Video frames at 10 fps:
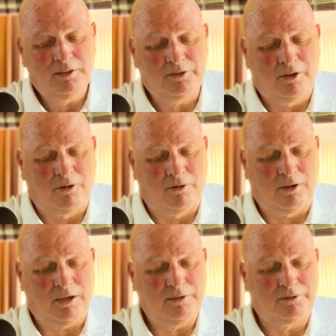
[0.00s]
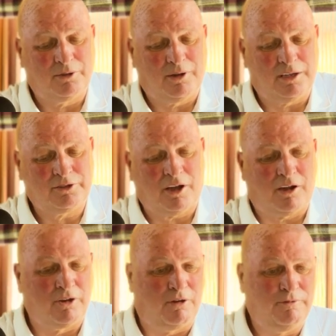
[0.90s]
So so I
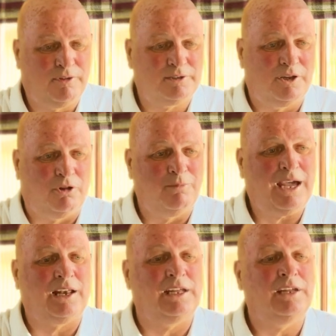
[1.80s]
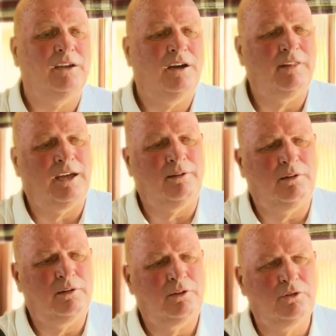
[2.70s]
started off this little melee and
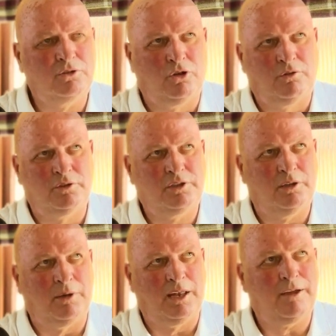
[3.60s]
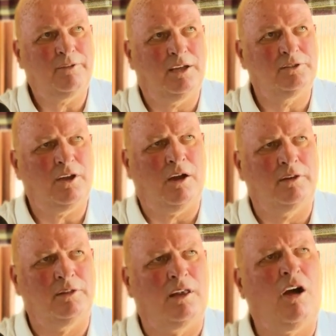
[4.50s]
then looked over to my left hand side and the